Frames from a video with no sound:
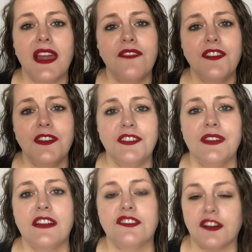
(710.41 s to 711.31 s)
If you're new
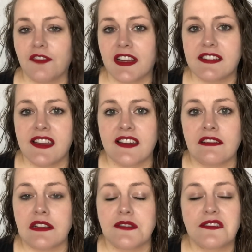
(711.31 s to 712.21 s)
here, don't forget to hit that
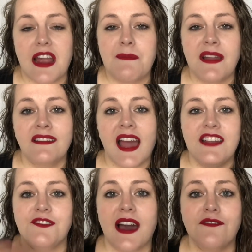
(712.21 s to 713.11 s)
red subscribe button. I
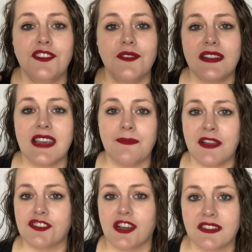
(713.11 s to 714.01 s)
do have new tip
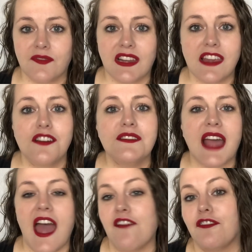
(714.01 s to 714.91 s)
and tricks videos
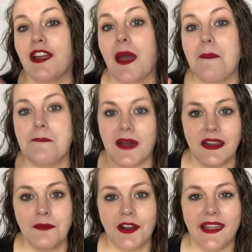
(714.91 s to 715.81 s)
every
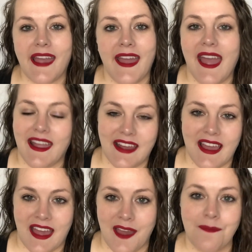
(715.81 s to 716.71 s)
Monday morning at 8
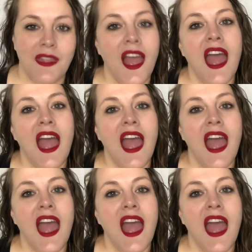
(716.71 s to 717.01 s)
a.m.